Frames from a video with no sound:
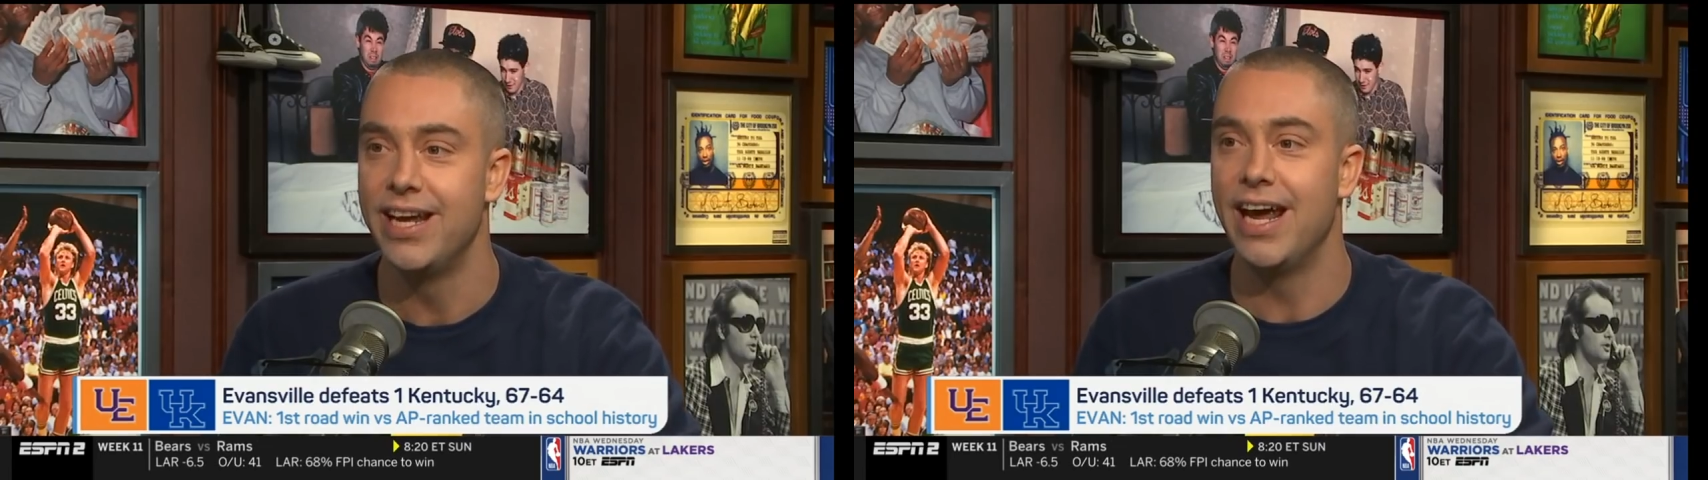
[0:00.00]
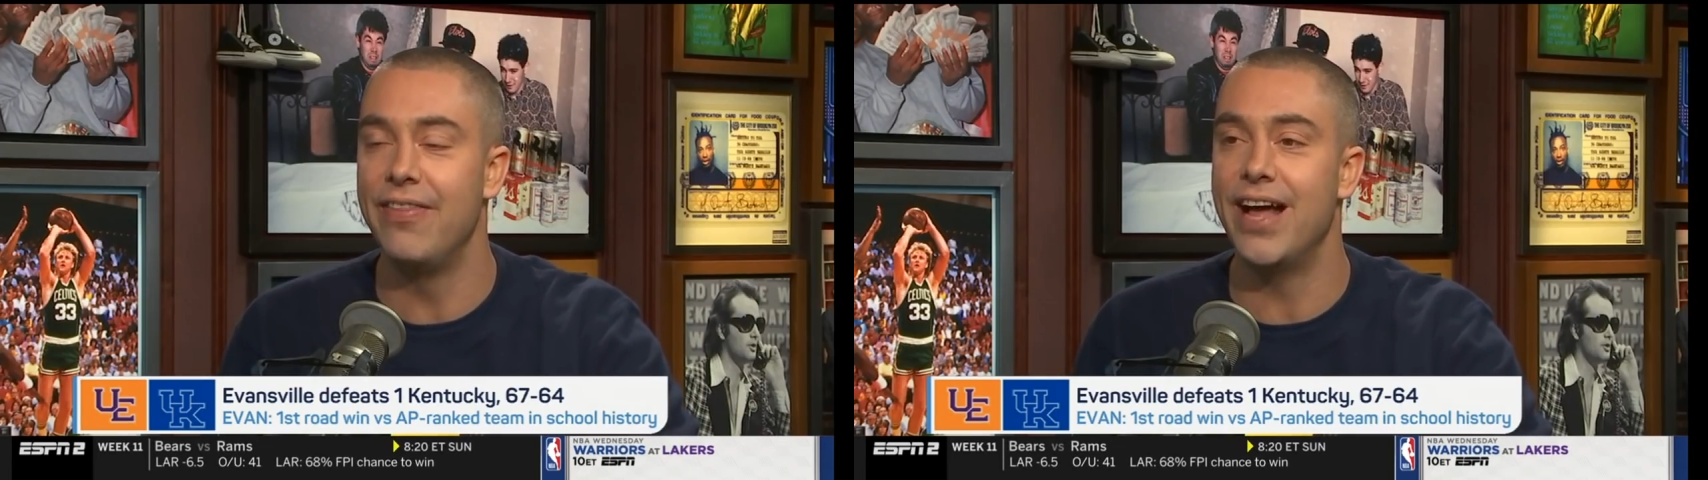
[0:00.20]

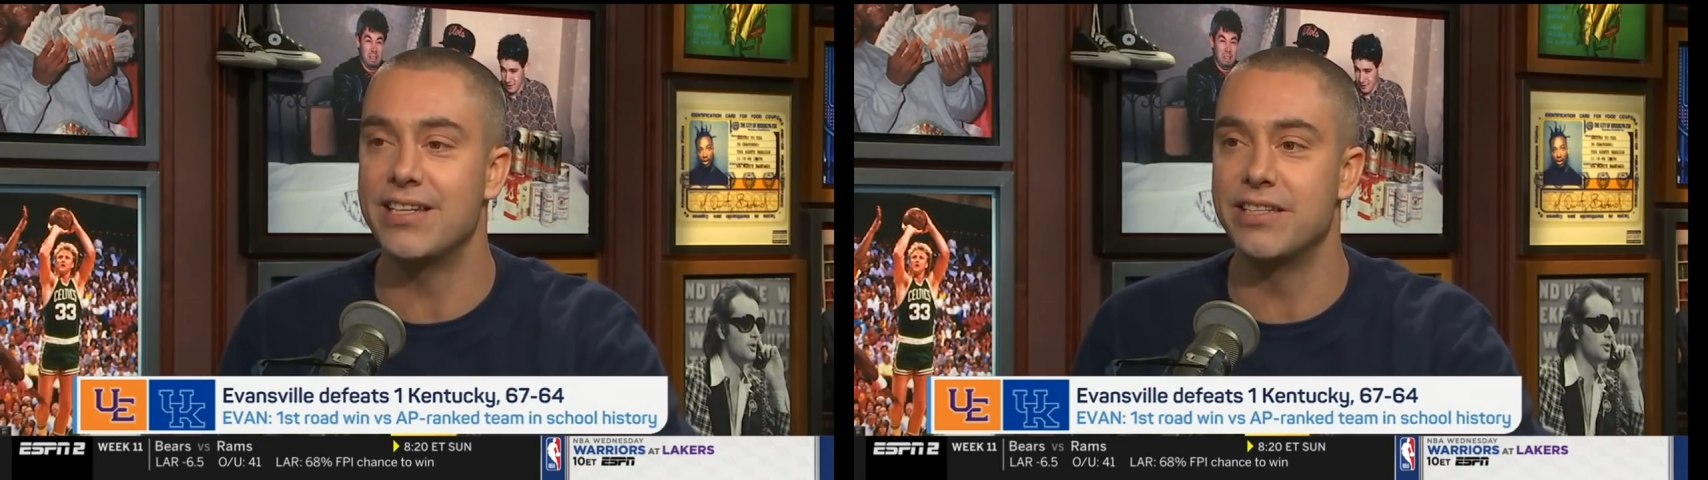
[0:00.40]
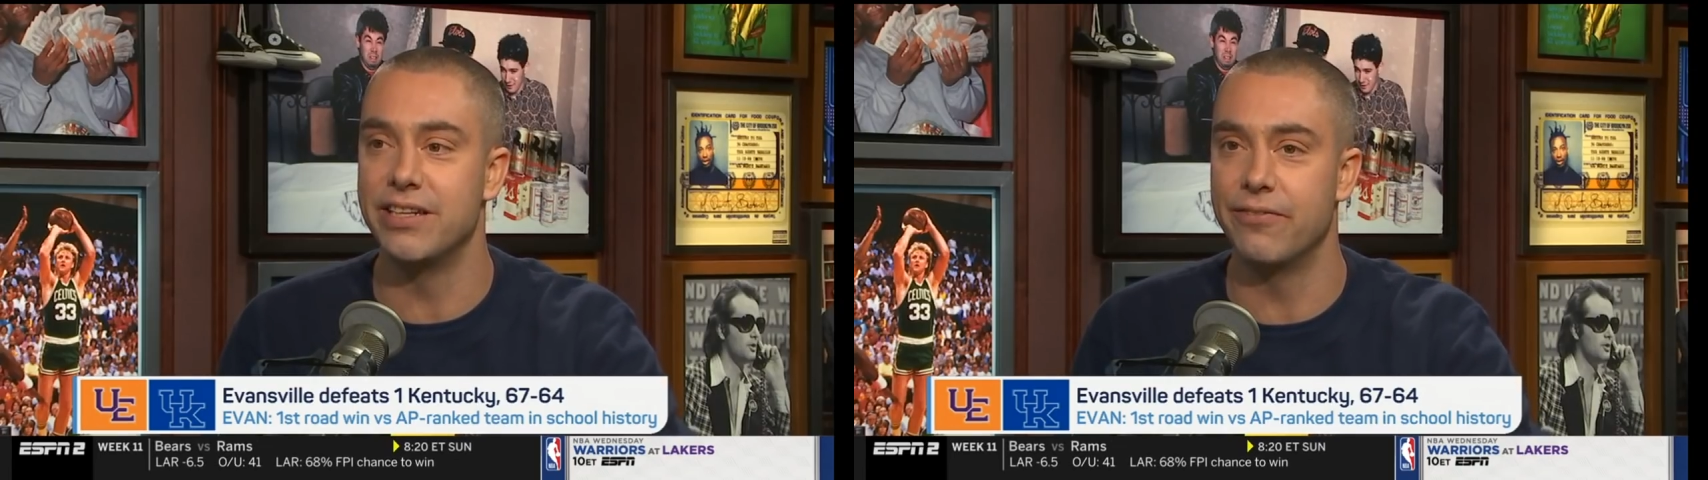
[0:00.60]
and that's
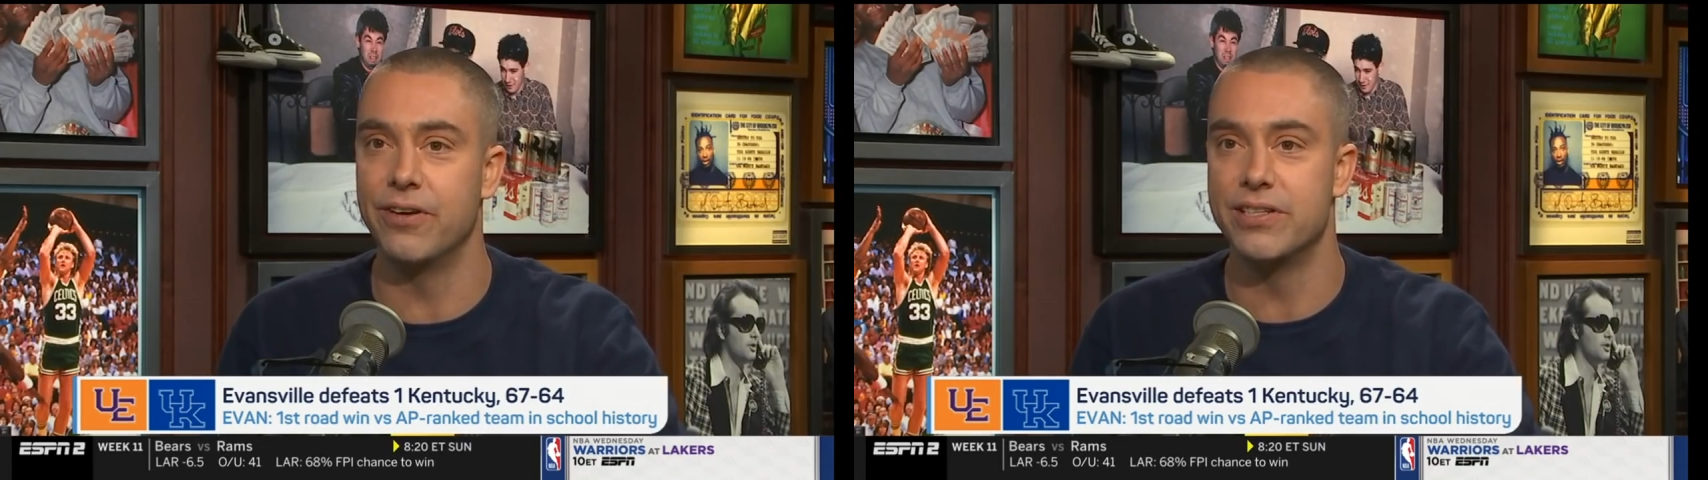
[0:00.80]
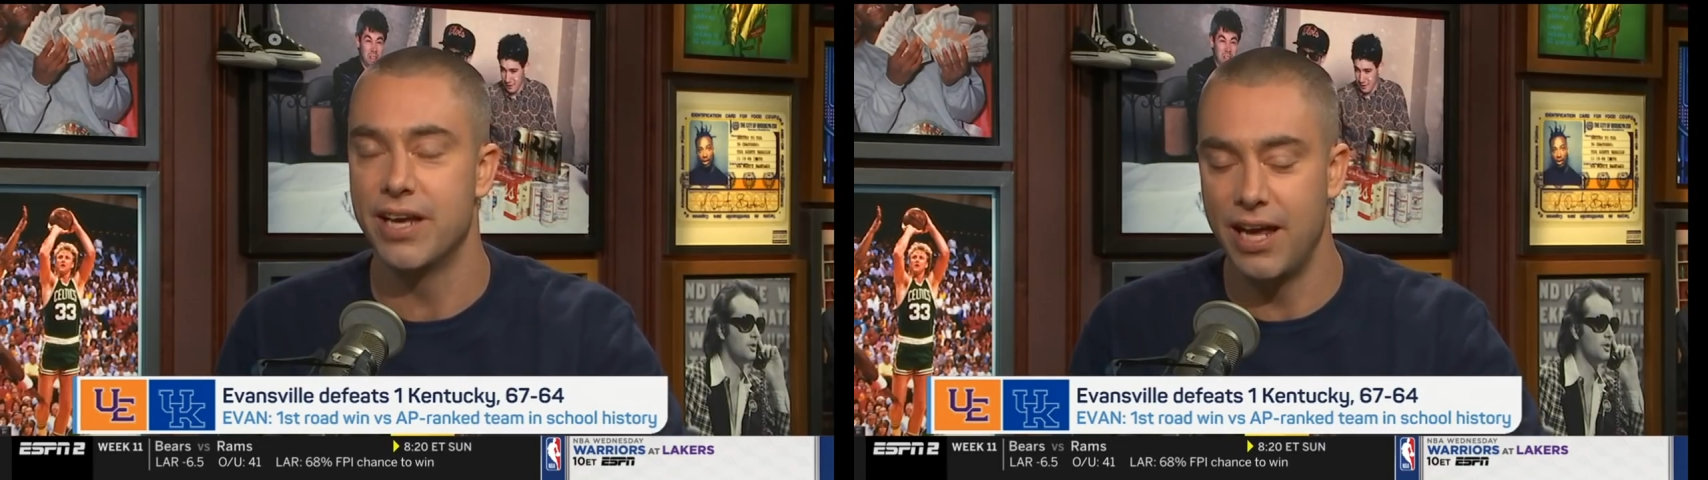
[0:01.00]
the difference.